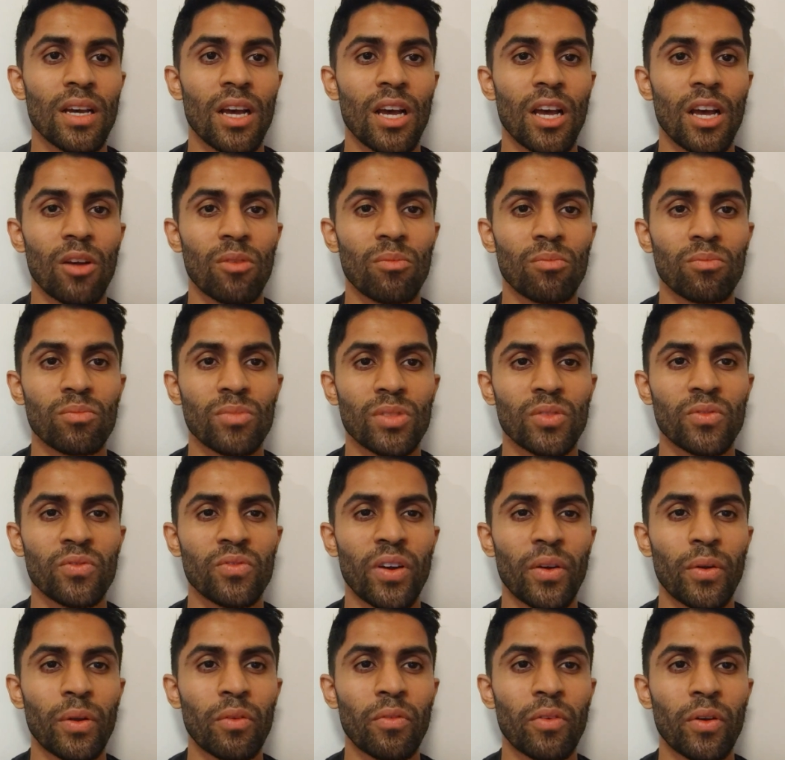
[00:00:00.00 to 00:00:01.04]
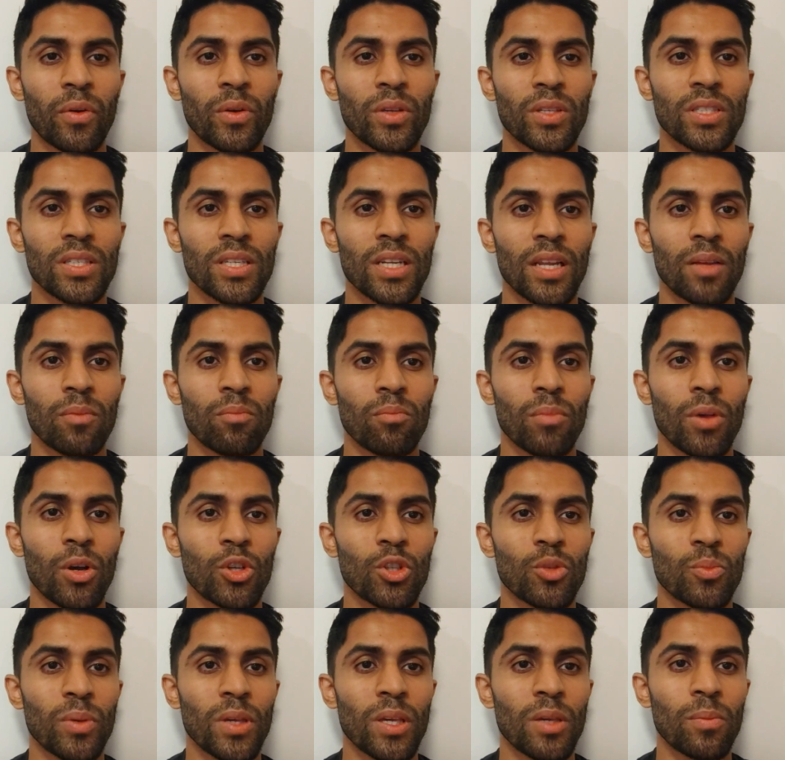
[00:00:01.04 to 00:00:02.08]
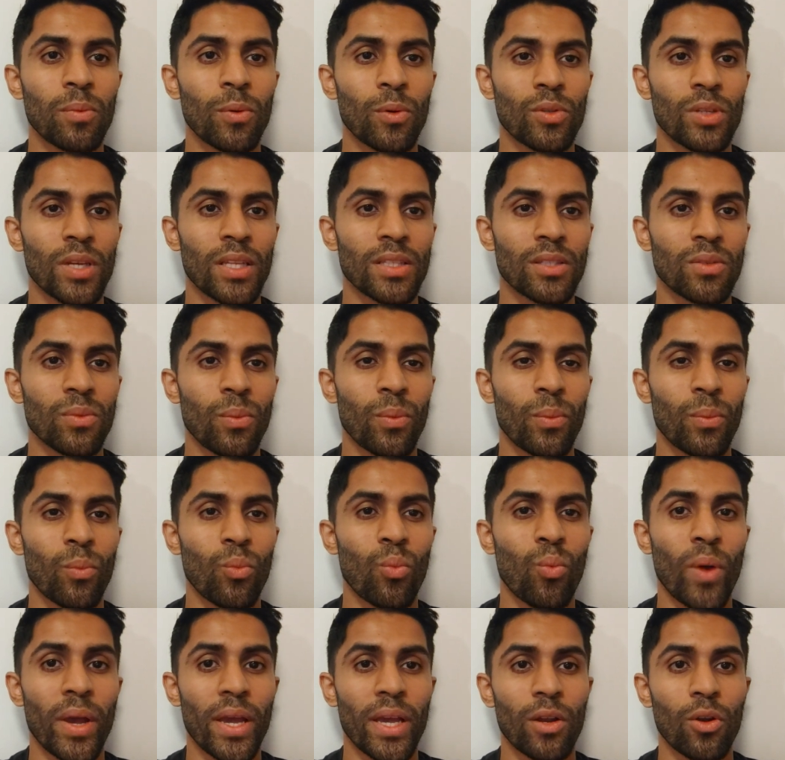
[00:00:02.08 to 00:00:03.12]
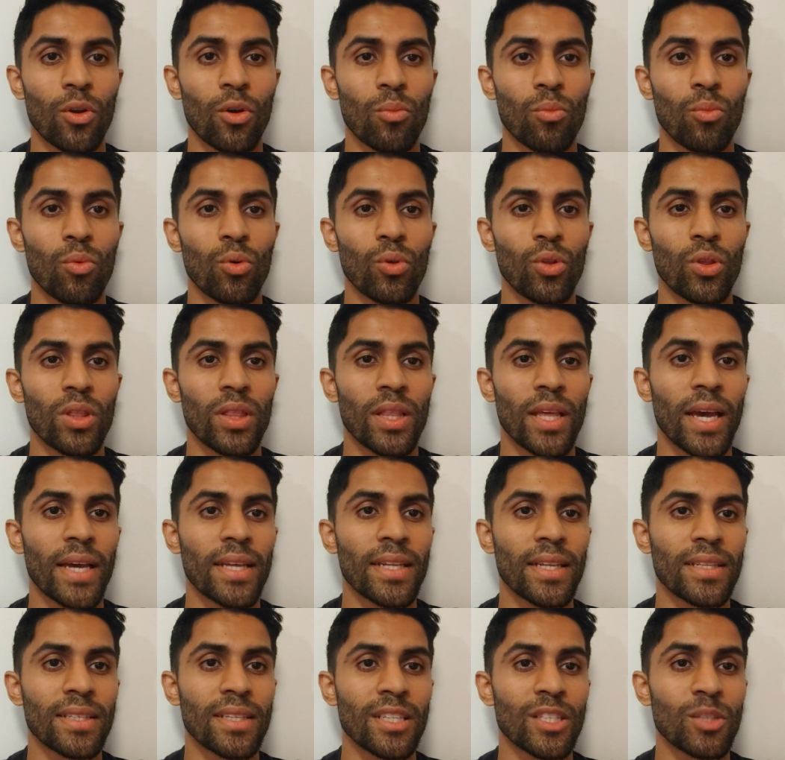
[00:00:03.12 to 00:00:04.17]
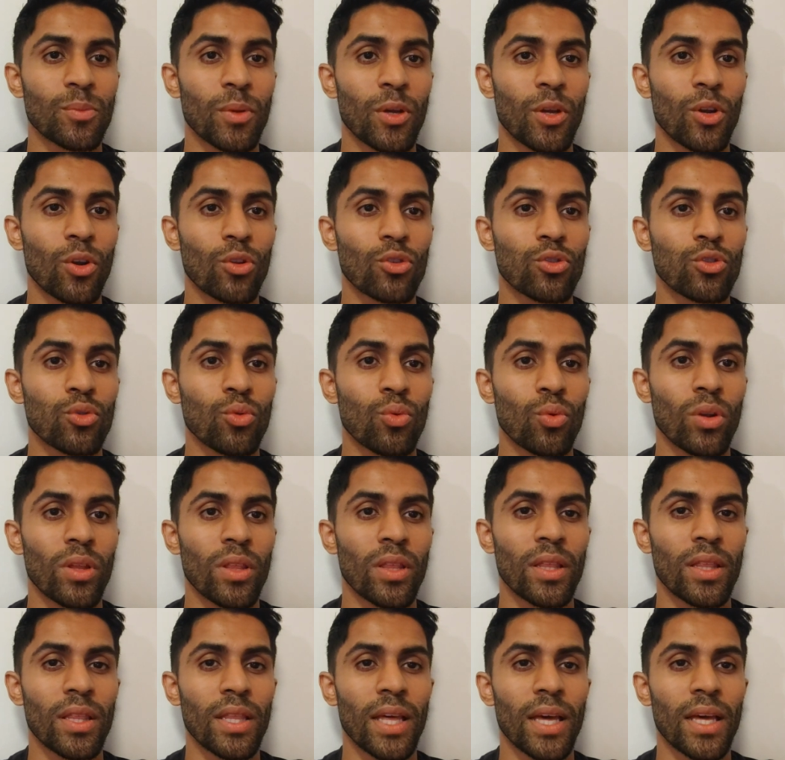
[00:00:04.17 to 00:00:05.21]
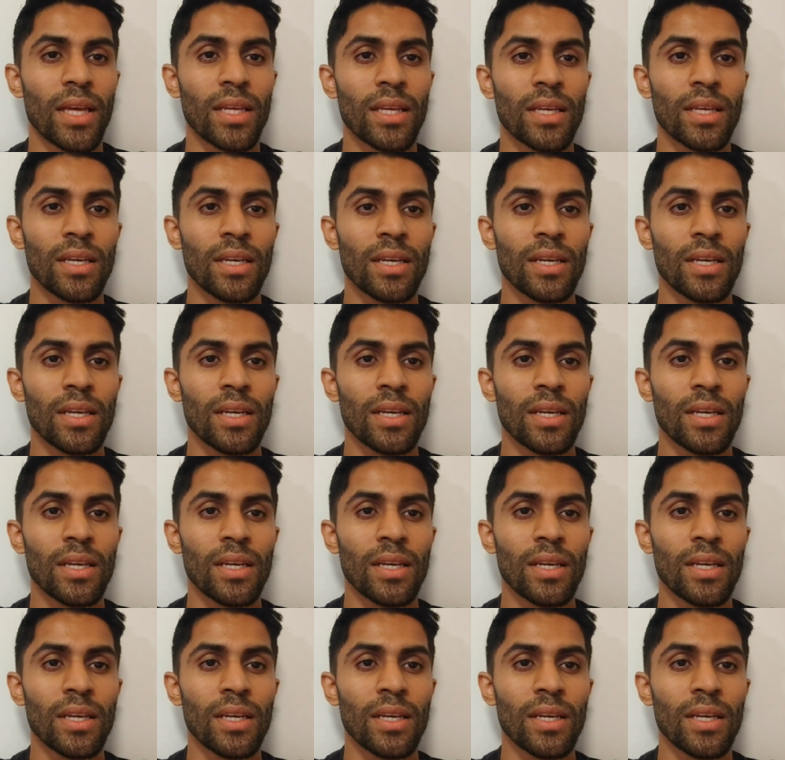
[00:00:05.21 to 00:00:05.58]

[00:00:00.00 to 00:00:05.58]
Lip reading: It's very, very slim. Most people tend to weigh a lot more than that and they tend to be a lot taller than that.